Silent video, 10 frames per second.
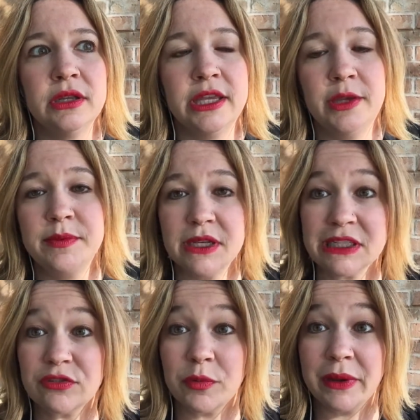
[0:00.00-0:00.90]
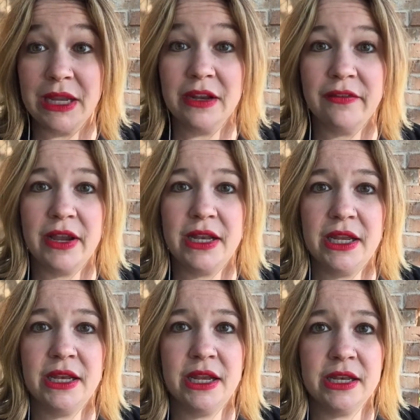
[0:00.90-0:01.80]
keeps us from
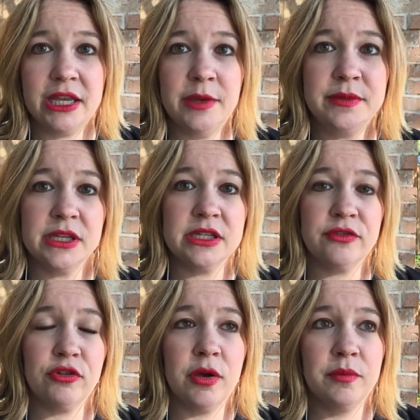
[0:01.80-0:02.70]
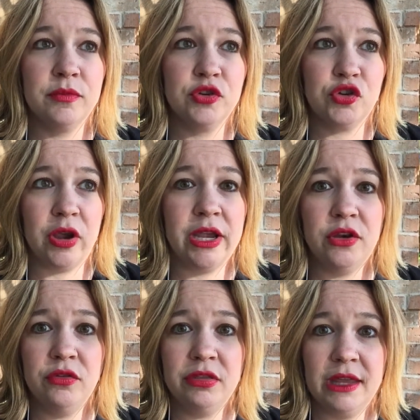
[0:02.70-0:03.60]
innovating. It keeps us from trying
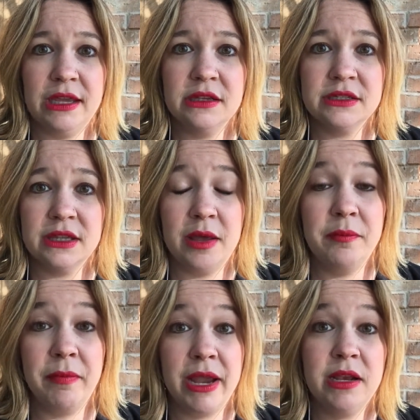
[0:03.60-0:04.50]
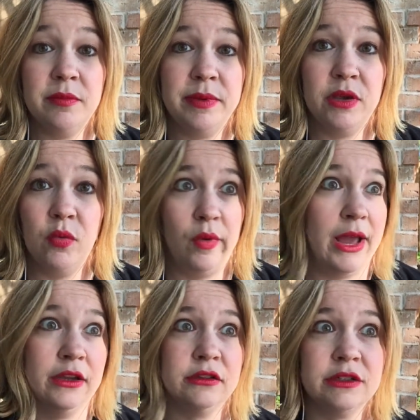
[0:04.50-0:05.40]
new things that might be
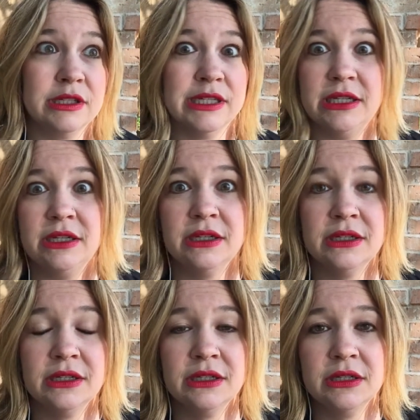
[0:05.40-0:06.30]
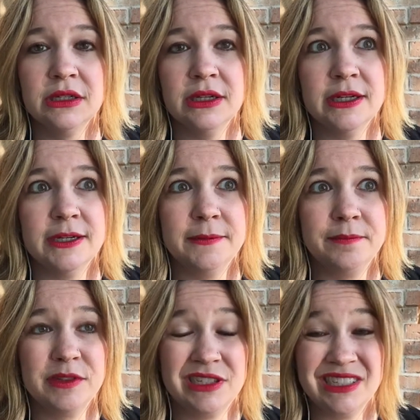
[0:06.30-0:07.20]
wildly
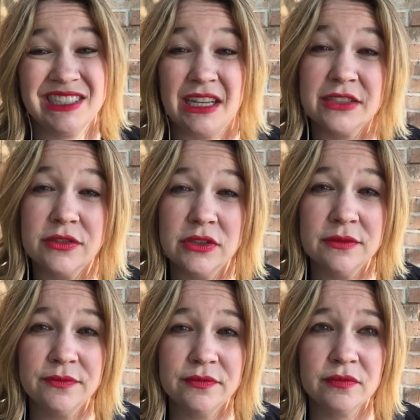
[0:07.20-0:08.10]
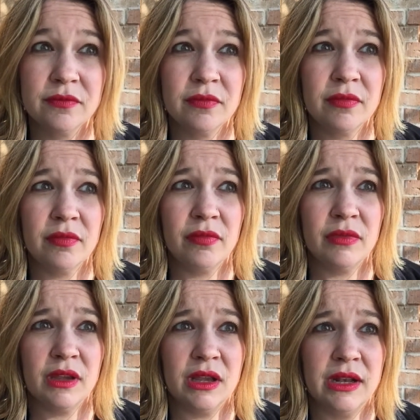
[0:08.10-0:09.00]
successful.
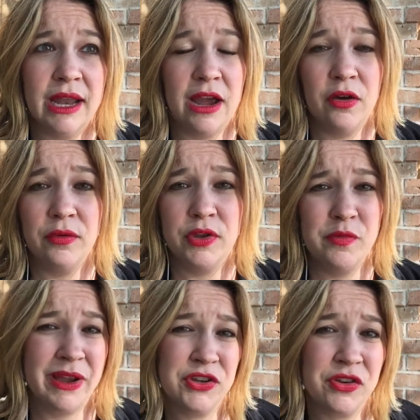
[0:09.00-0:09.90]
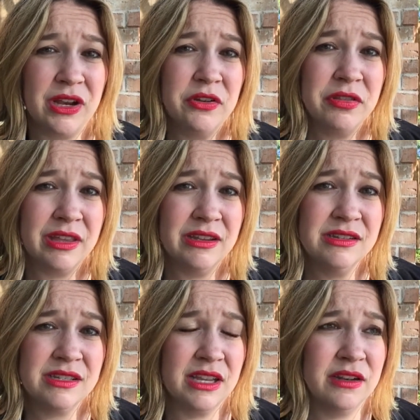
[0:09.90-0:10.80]
Now, you might try new
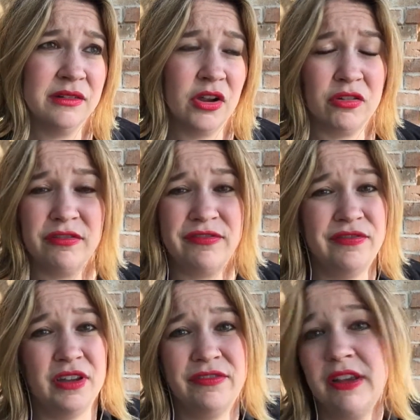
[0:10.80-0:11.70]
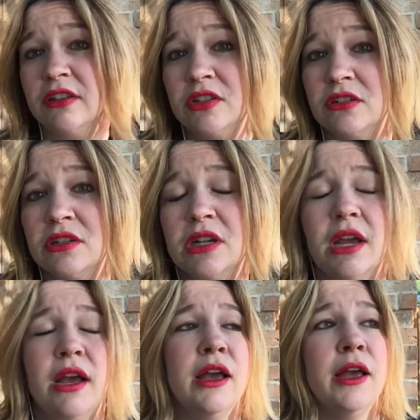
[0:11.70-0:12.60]
things that are a failure,
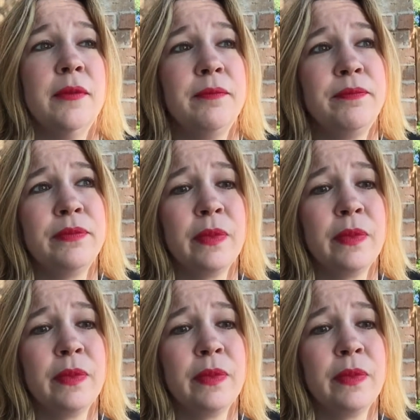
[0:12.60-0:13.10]
and